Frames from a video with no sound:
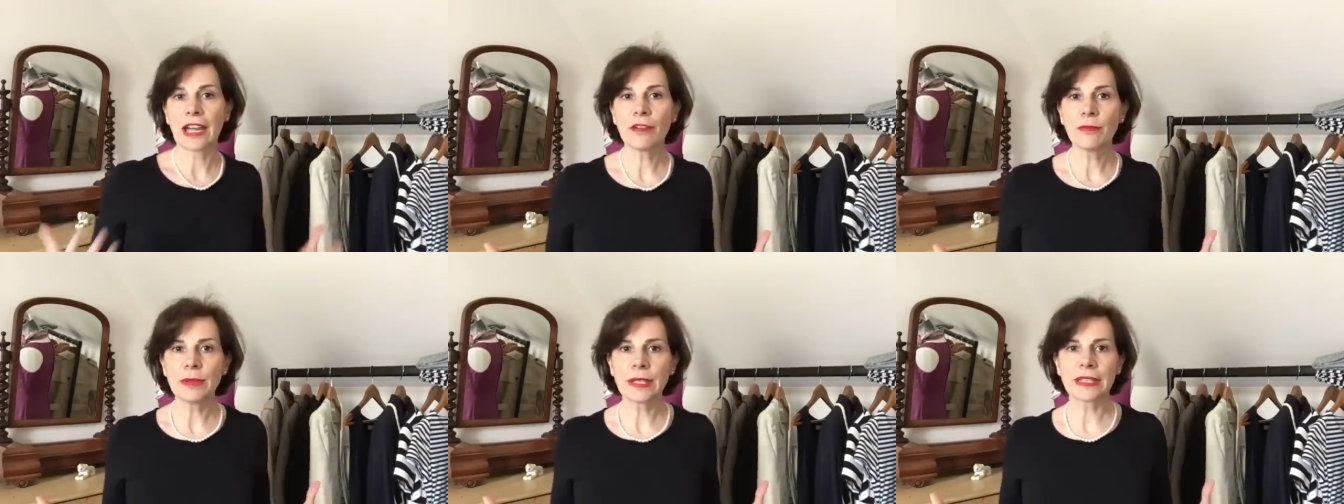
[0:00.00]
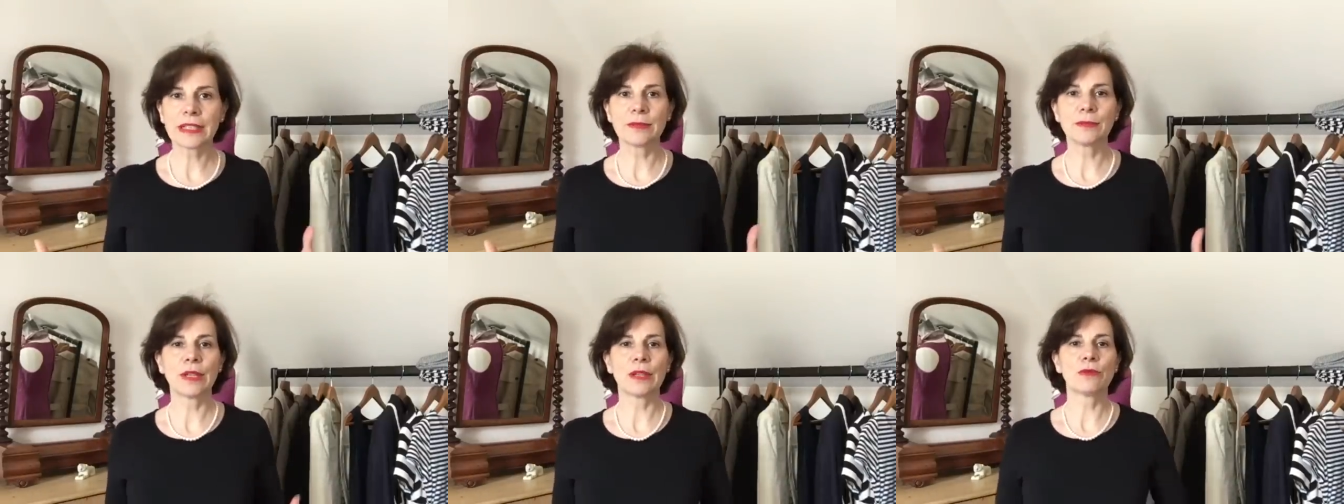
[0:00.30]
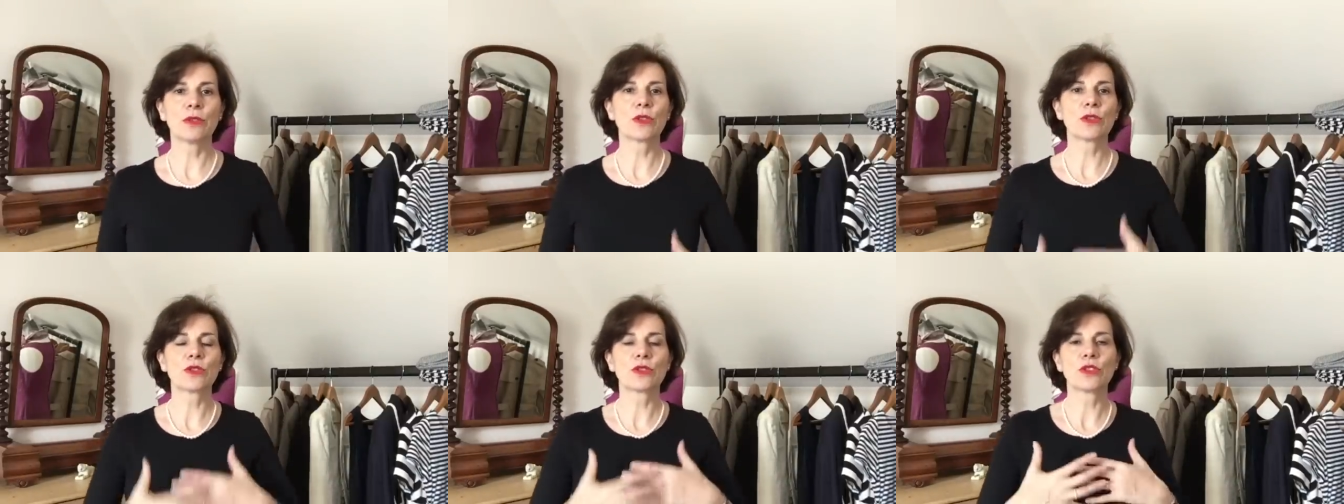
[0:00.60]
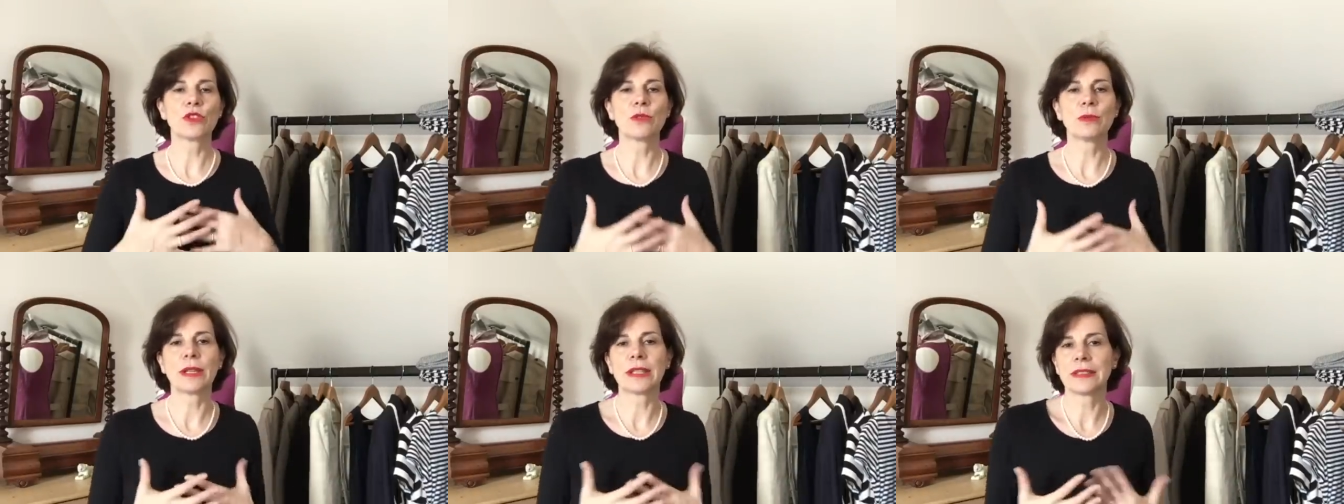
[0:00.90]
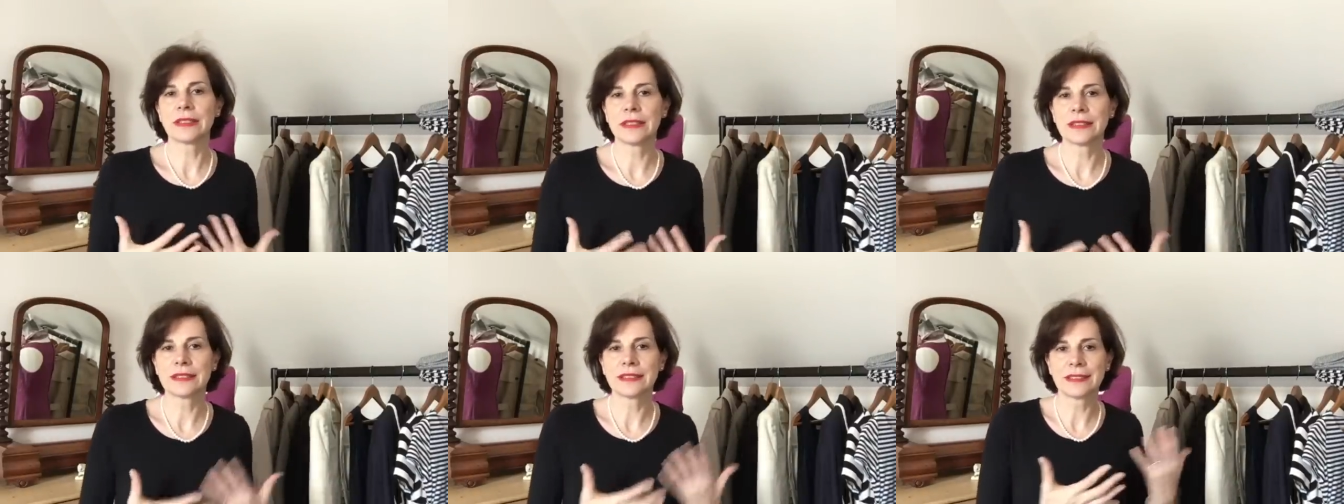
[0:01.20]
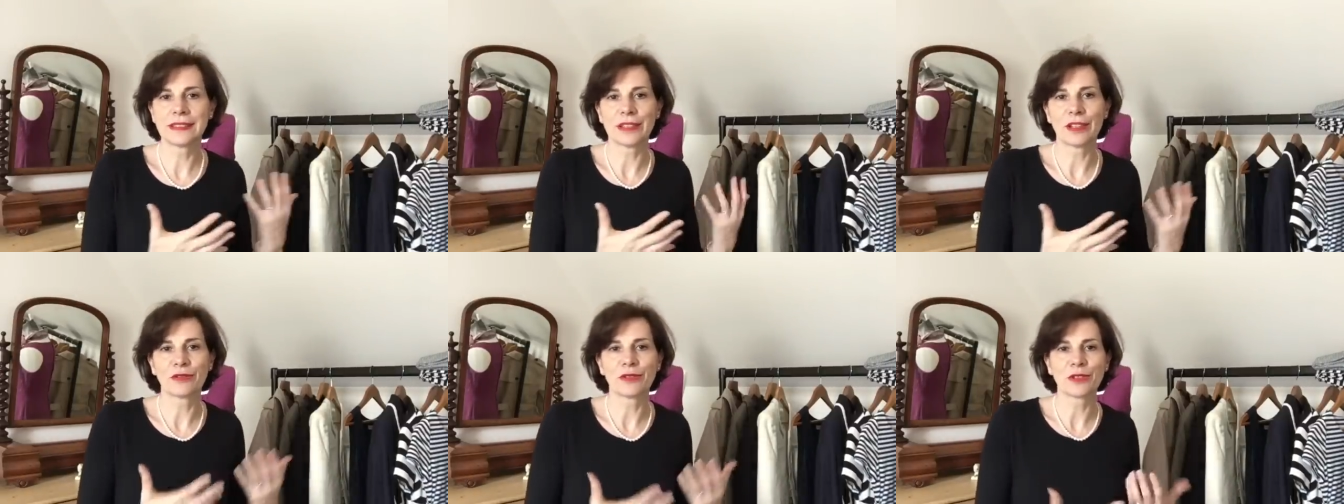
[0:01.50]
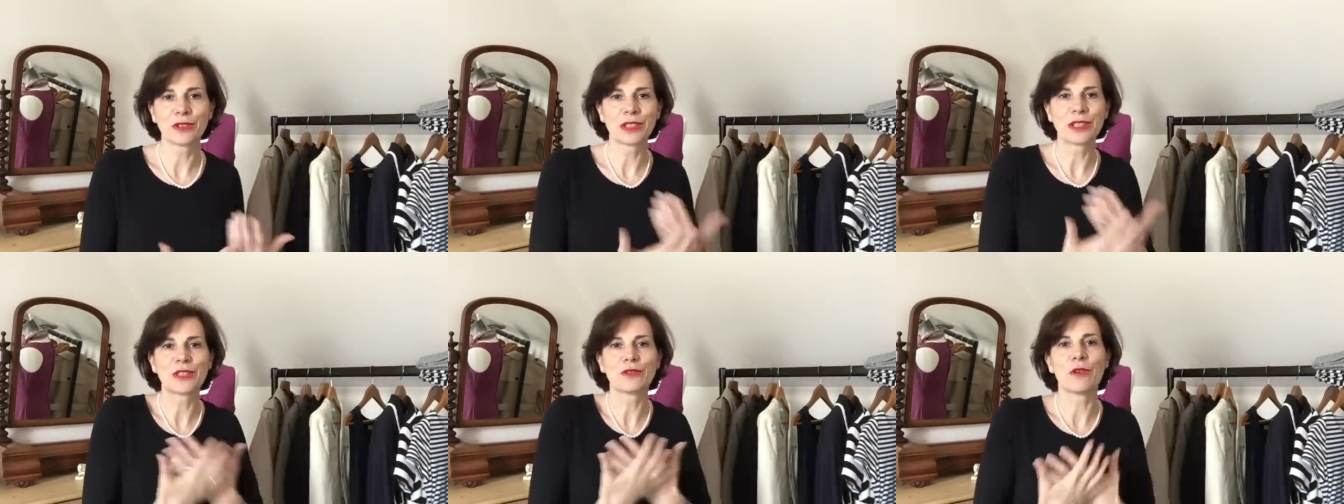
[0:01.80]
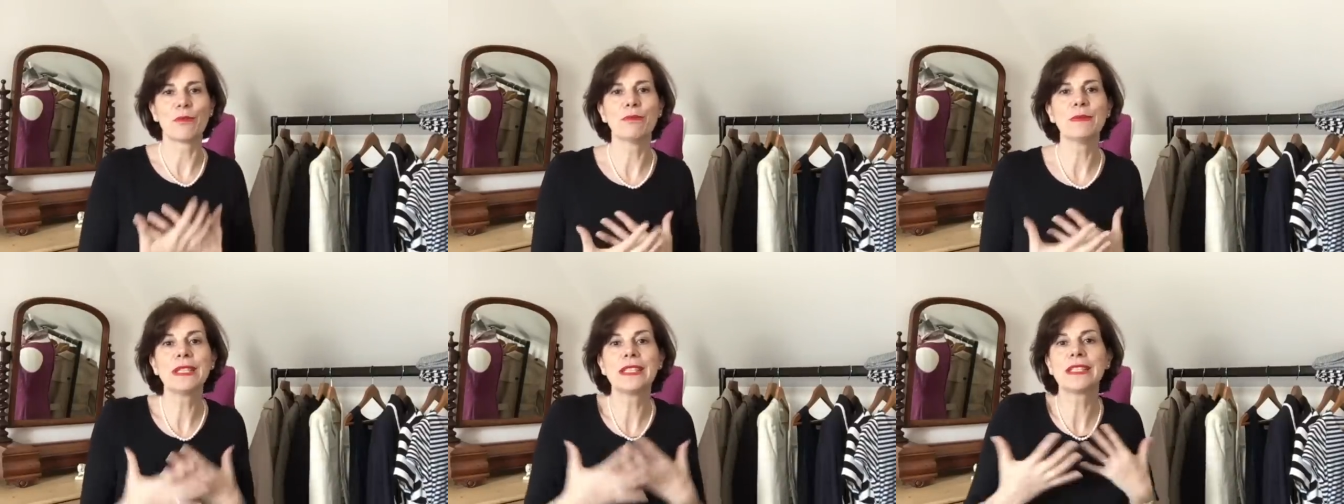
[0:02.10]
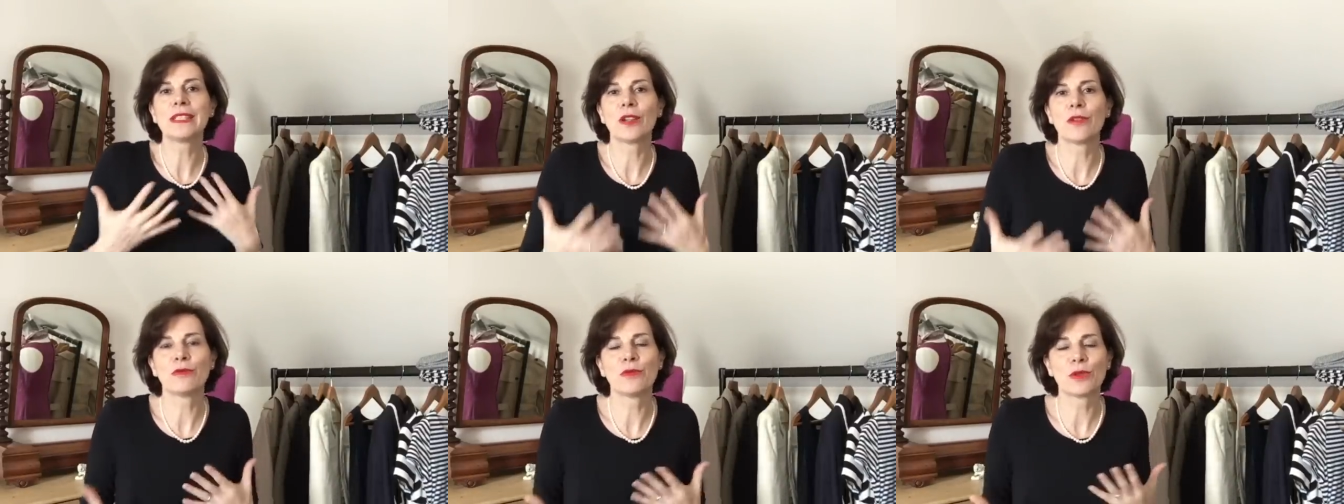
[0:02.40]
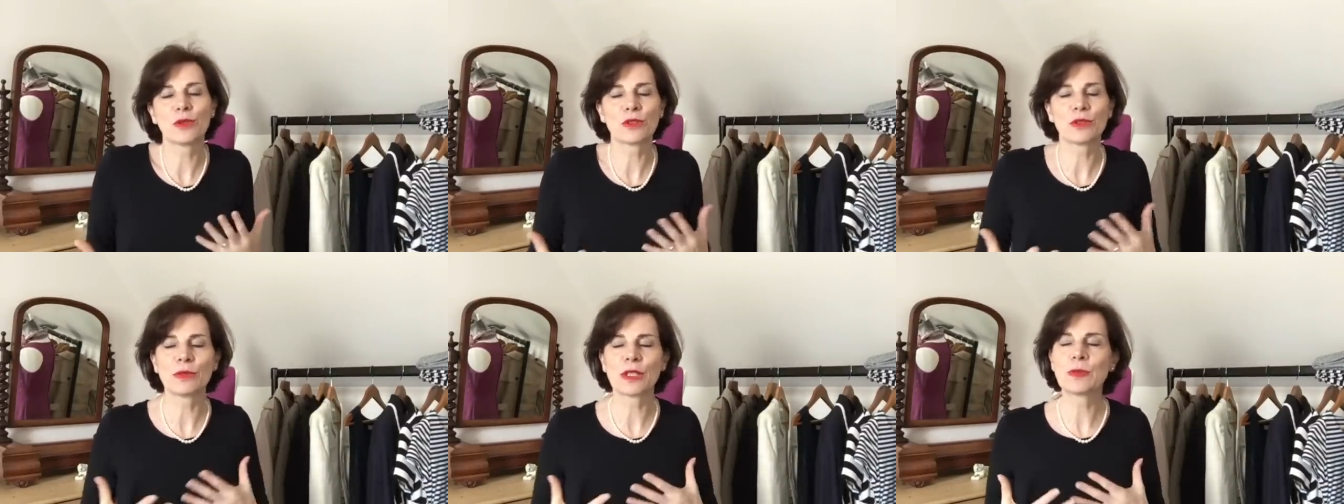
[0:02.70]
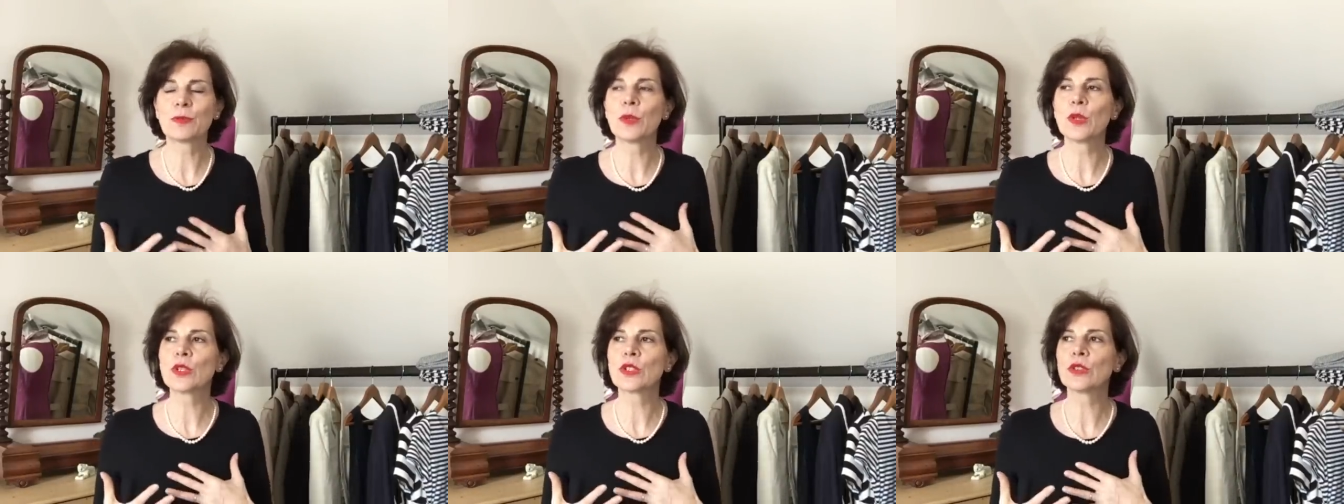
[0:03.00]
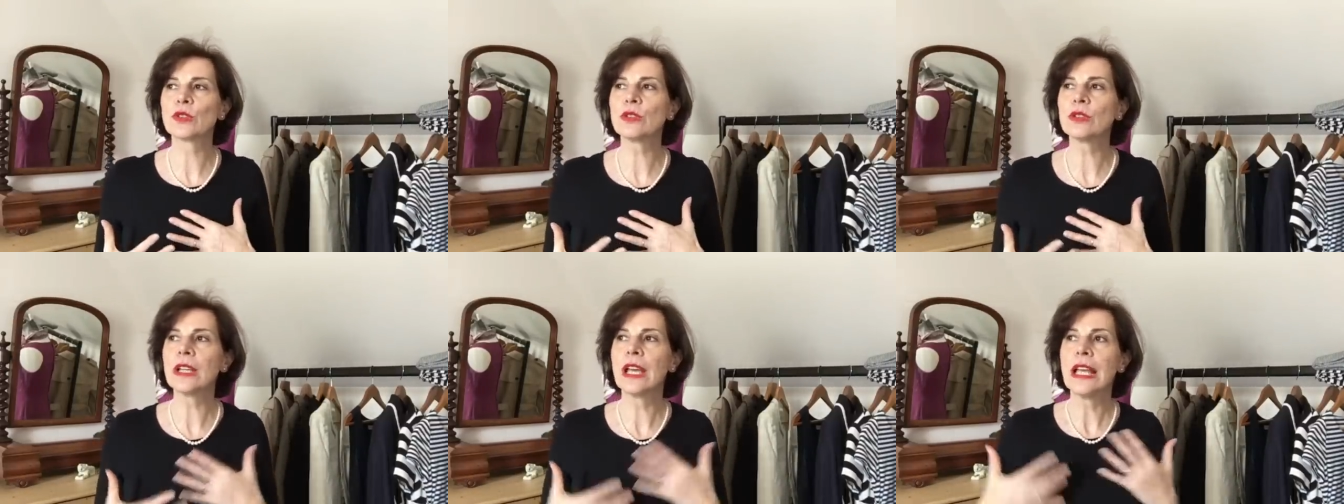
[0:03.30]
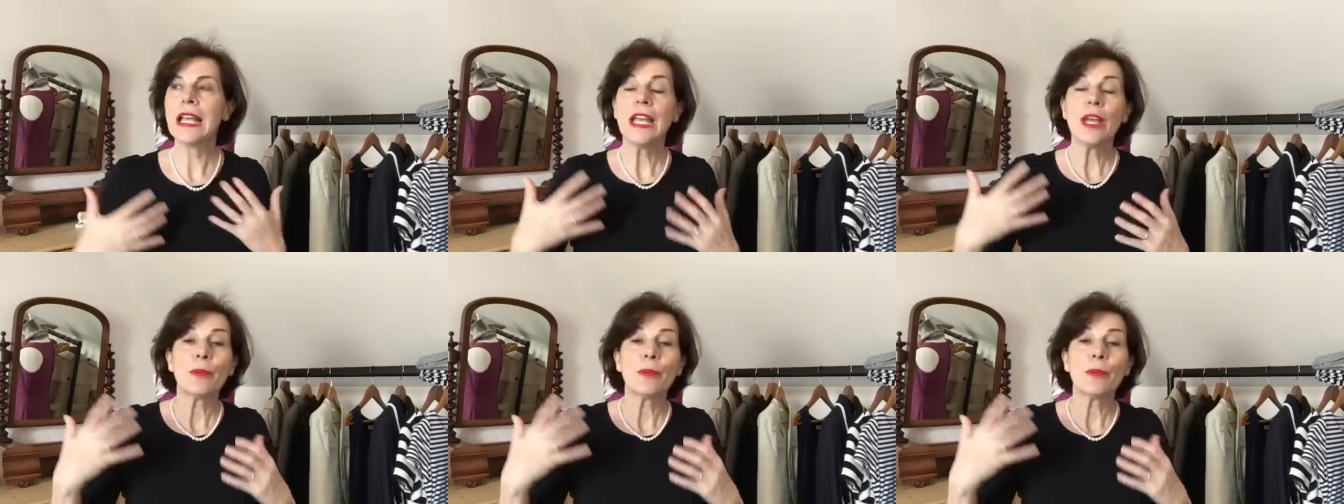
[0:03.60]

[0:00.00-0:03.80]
have black in my wardrobe and it, of course it's for me, a wardrobe is personal.